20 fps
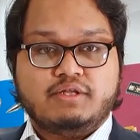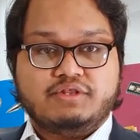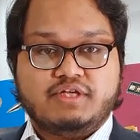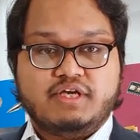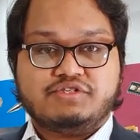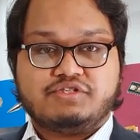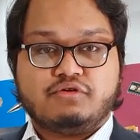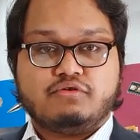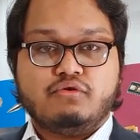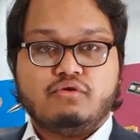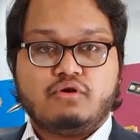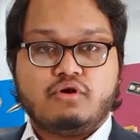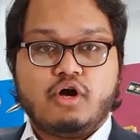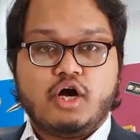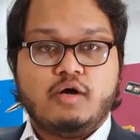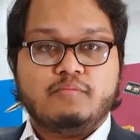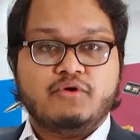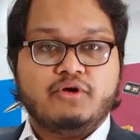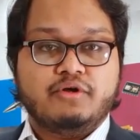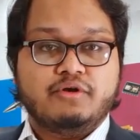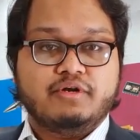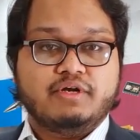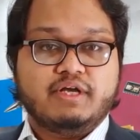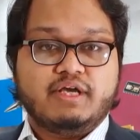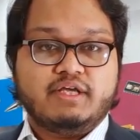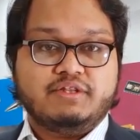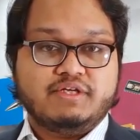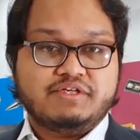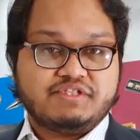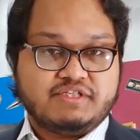These are all common
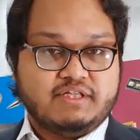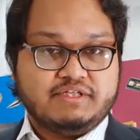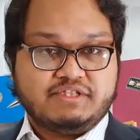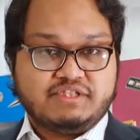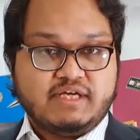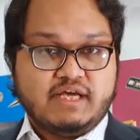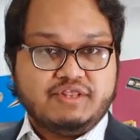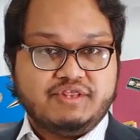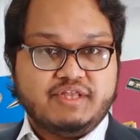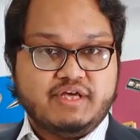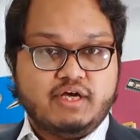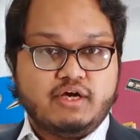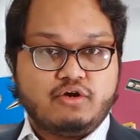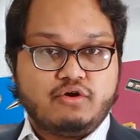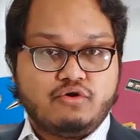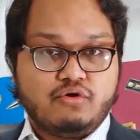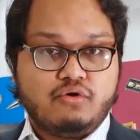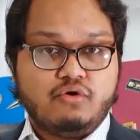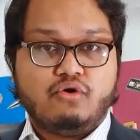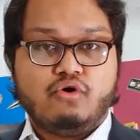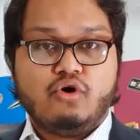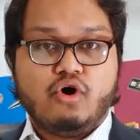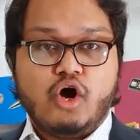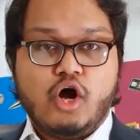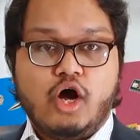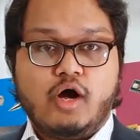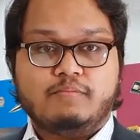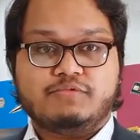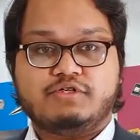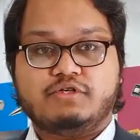in the sense that the
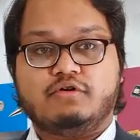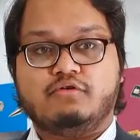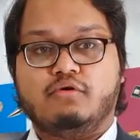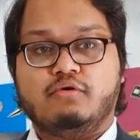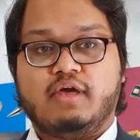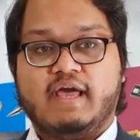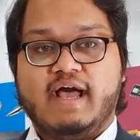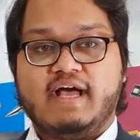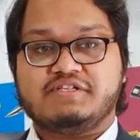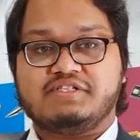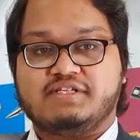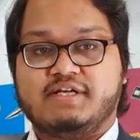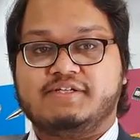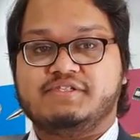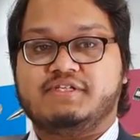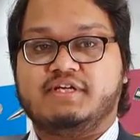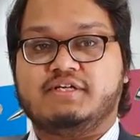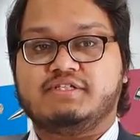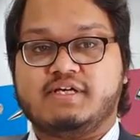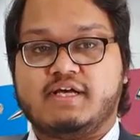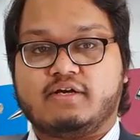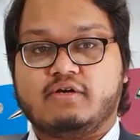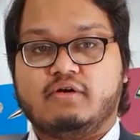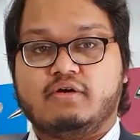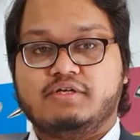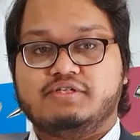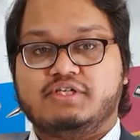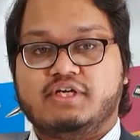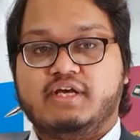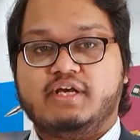core optical gas sensing
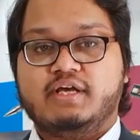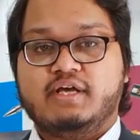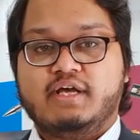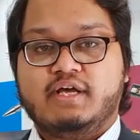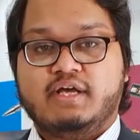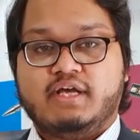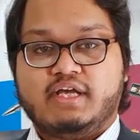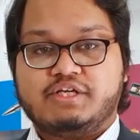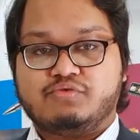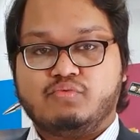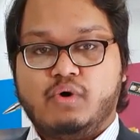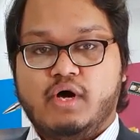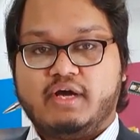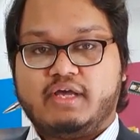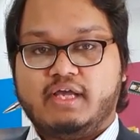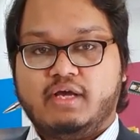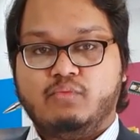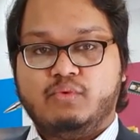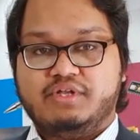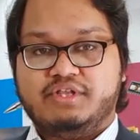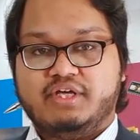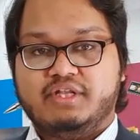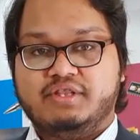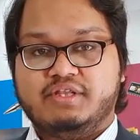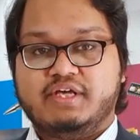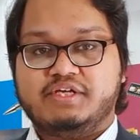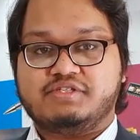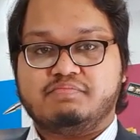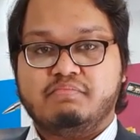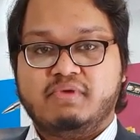technology is working within
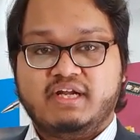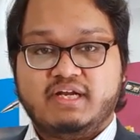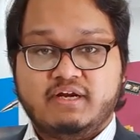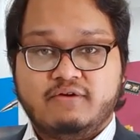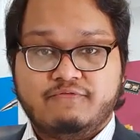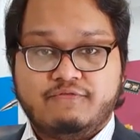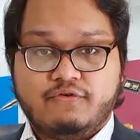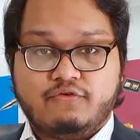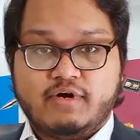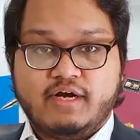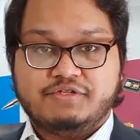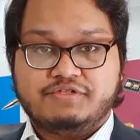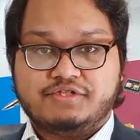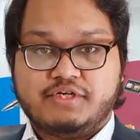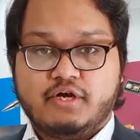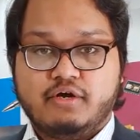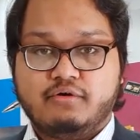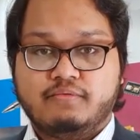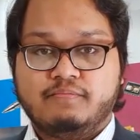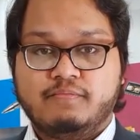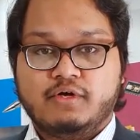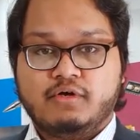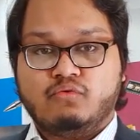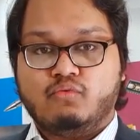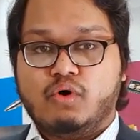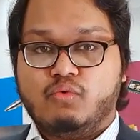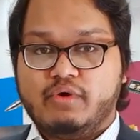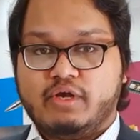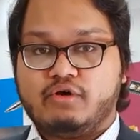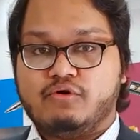this mid-infrared zone,
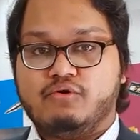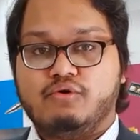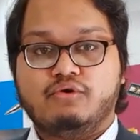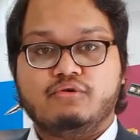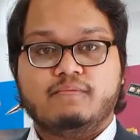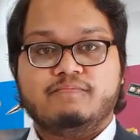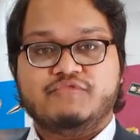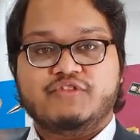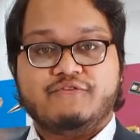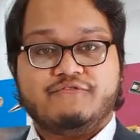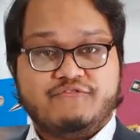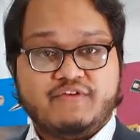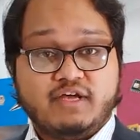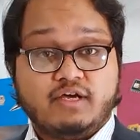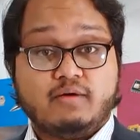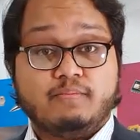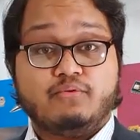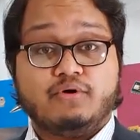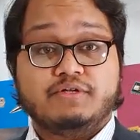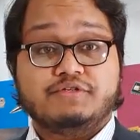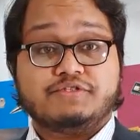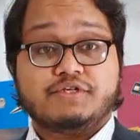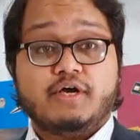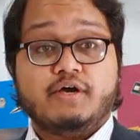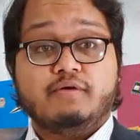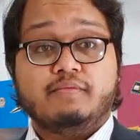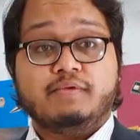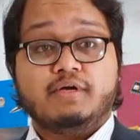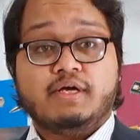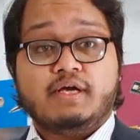what we call the fingerprint
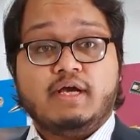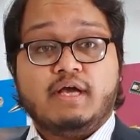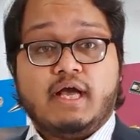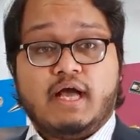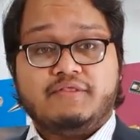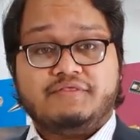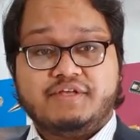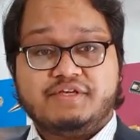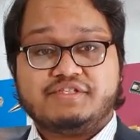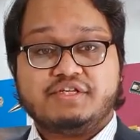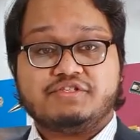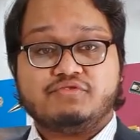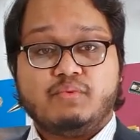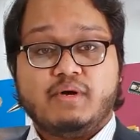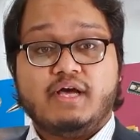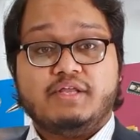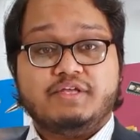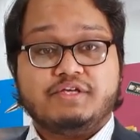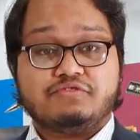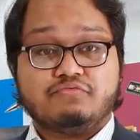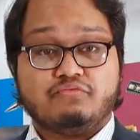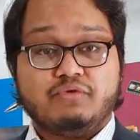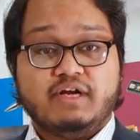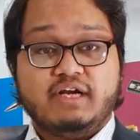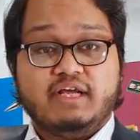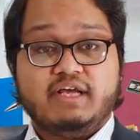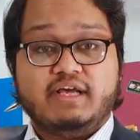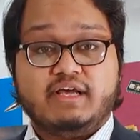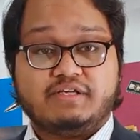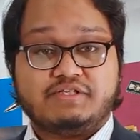zone. And this is where this
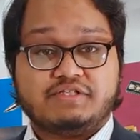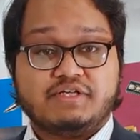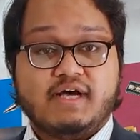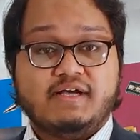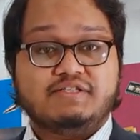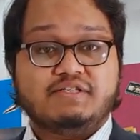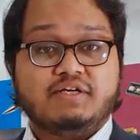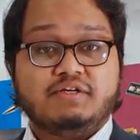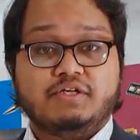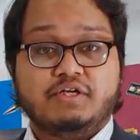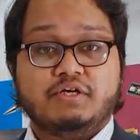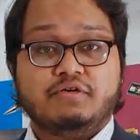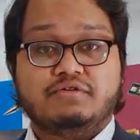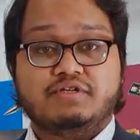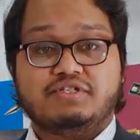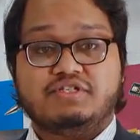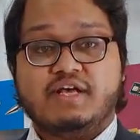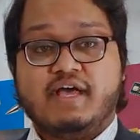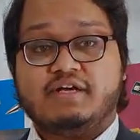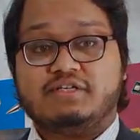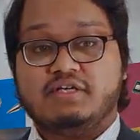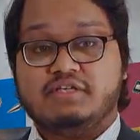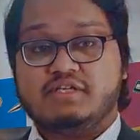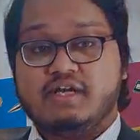really exciting new detector